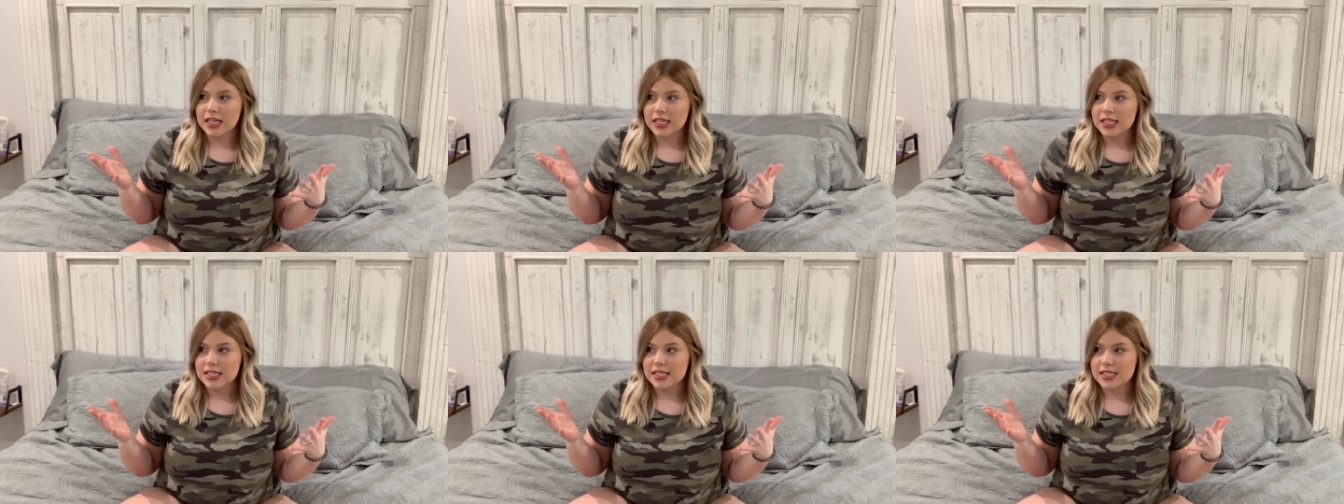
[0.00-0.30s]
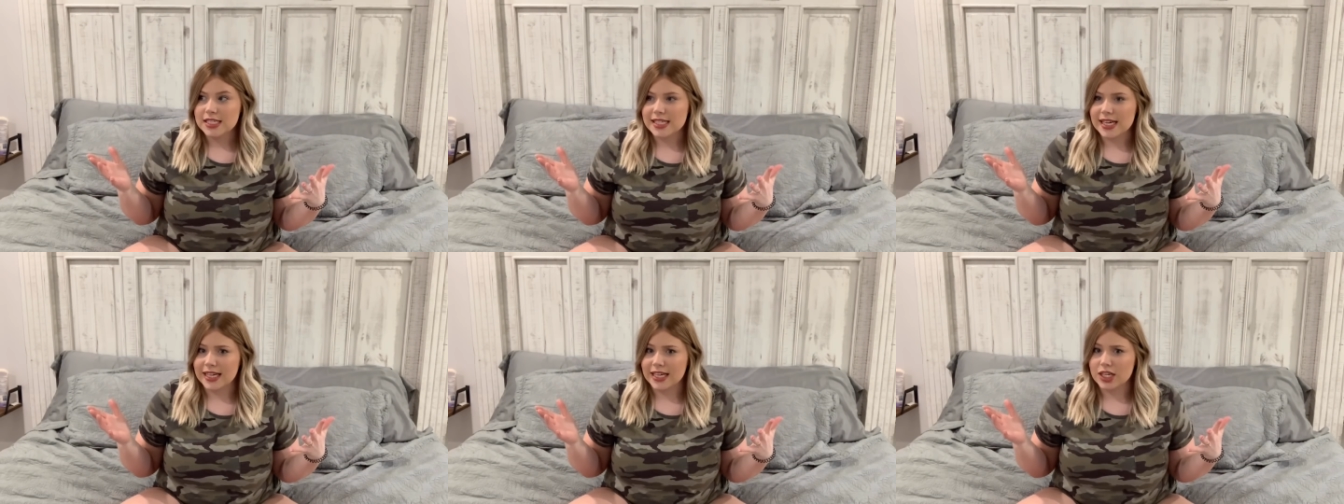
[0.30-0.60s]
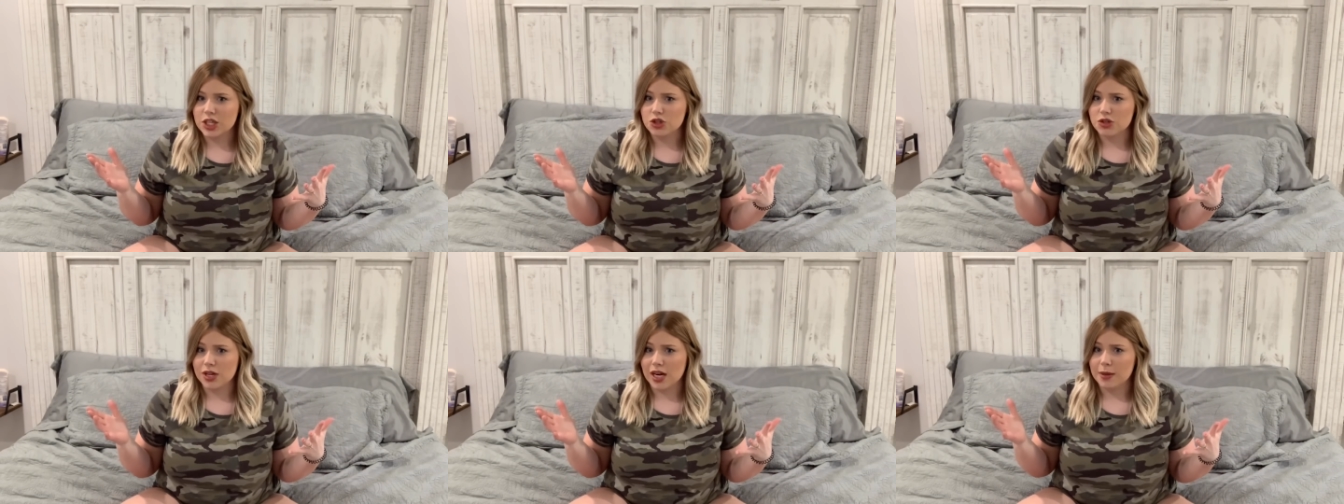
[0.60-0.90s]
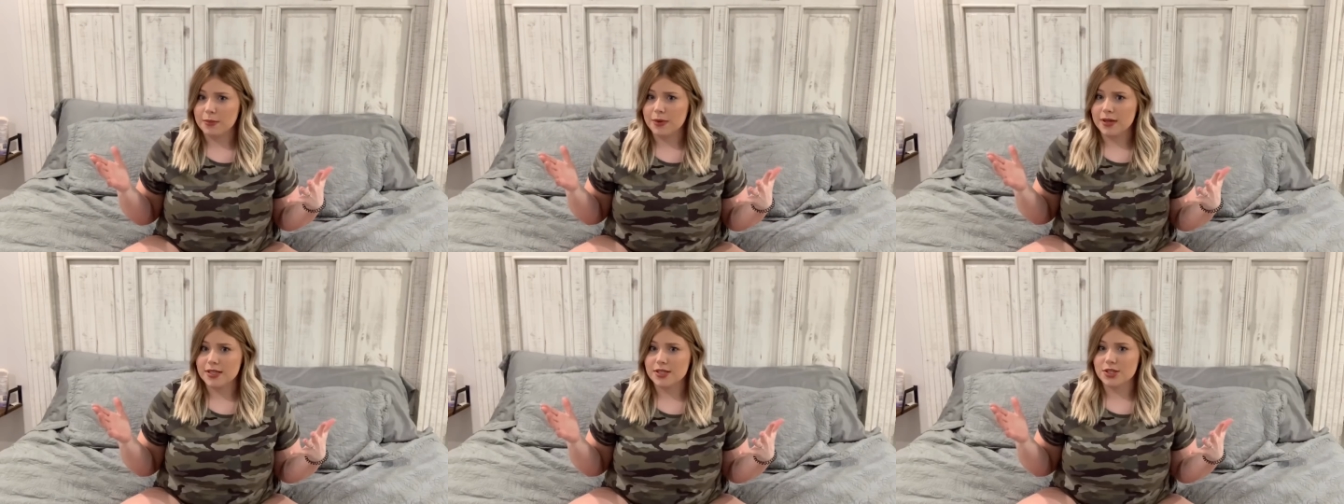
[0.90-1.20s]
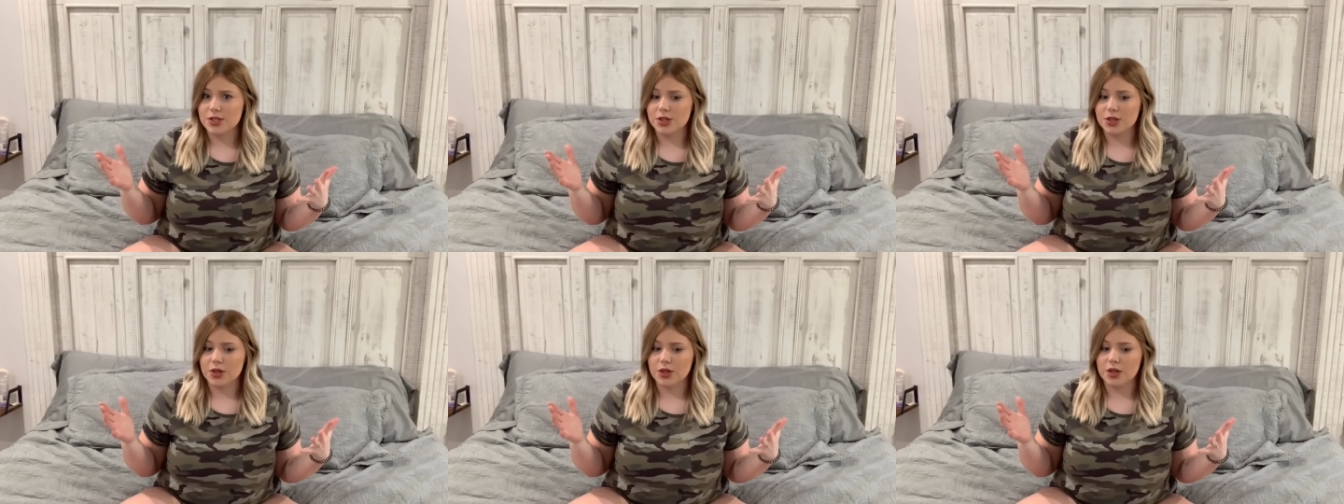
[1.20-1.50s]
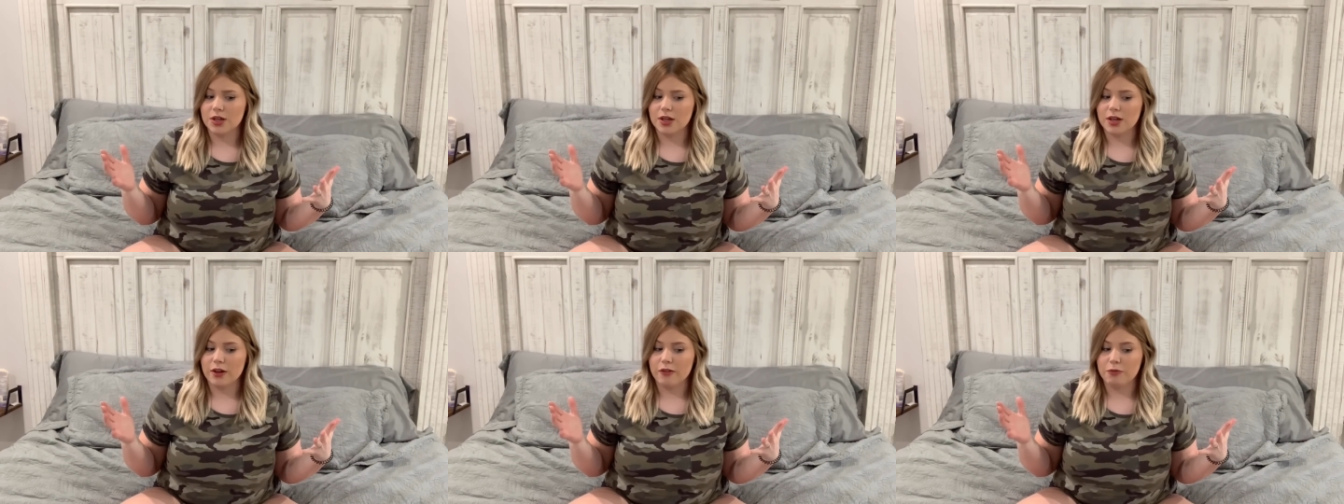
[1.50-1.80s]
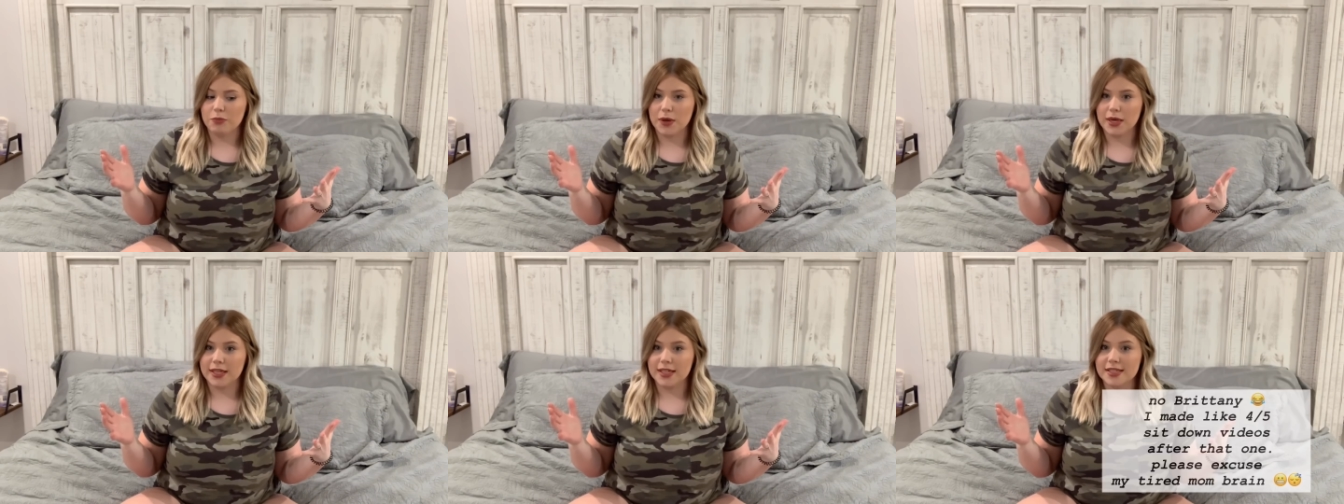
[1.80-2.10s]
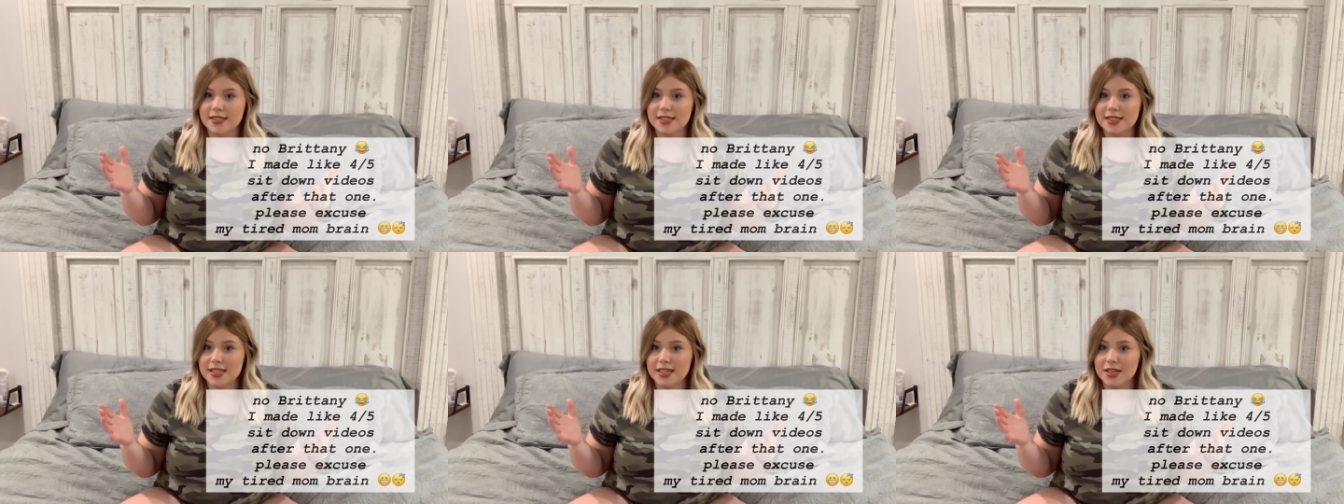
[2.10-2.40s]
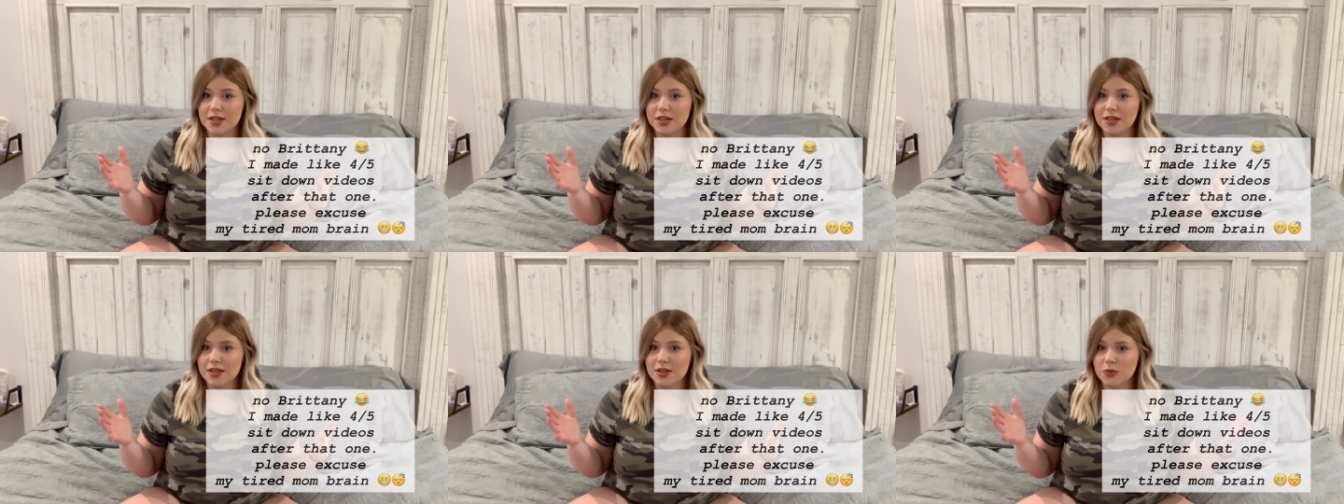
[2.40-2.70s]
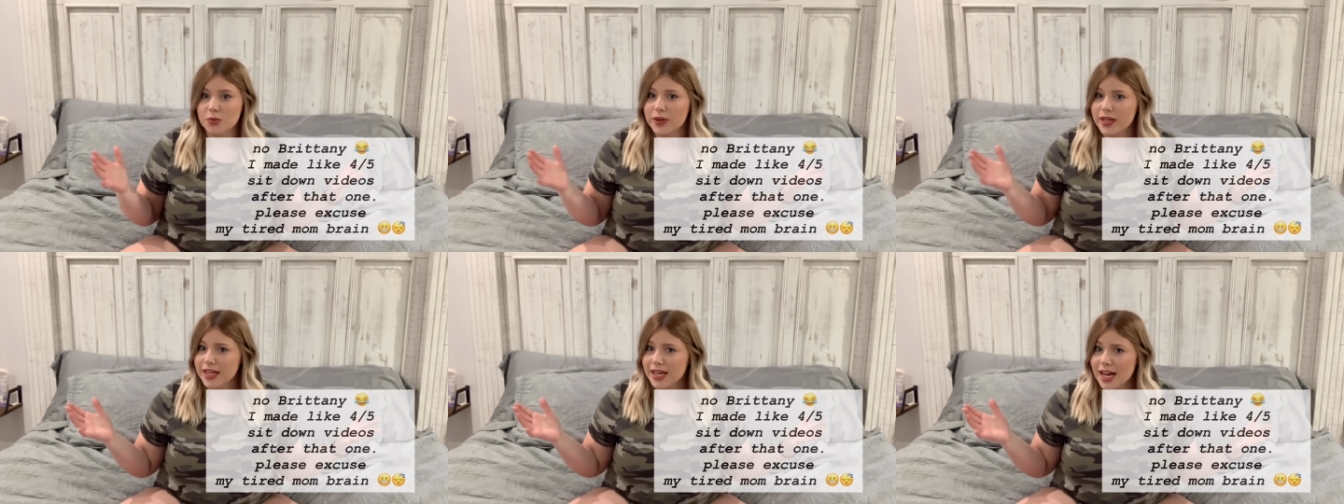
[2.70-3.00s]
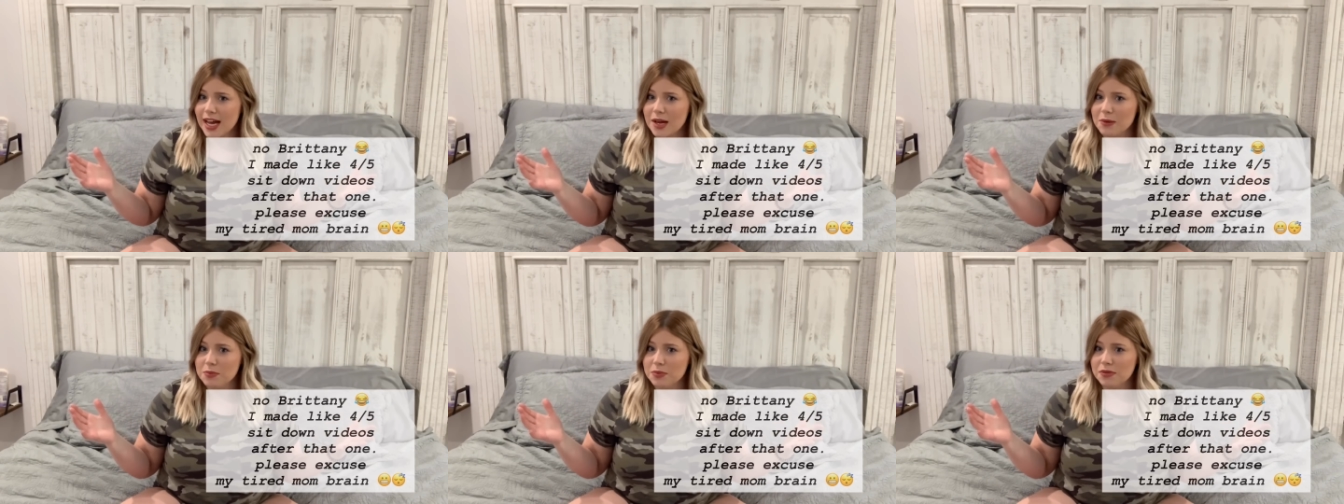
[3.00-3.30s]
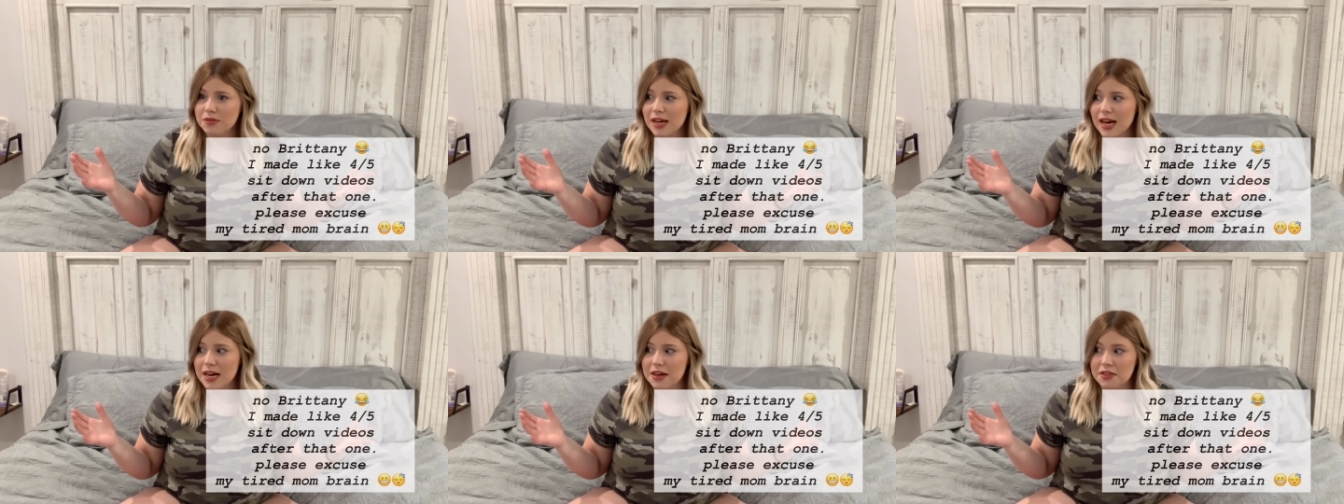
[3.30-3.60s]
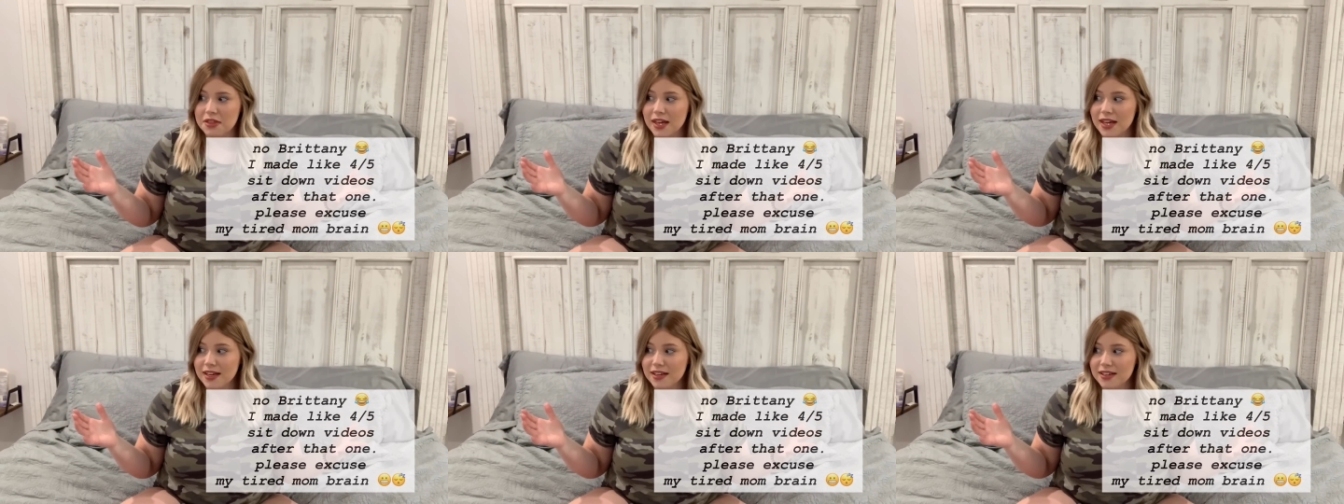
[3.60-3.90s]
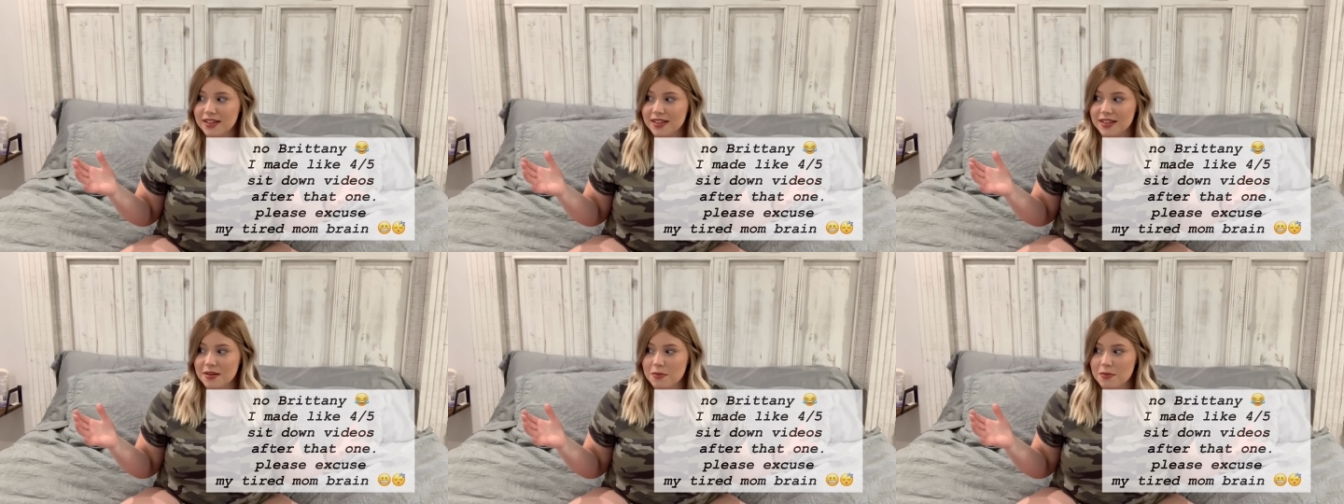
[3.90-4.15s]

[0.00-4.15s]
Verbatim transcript: second trimester of pregnancy recap, I think.